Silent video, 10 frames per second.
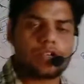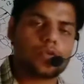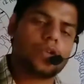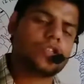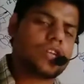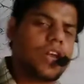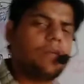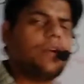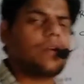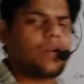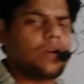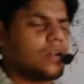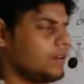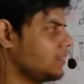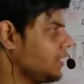So inshallah I will draw
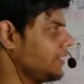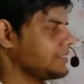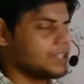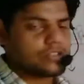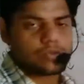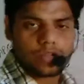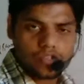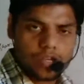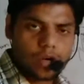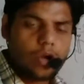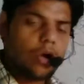the exact structure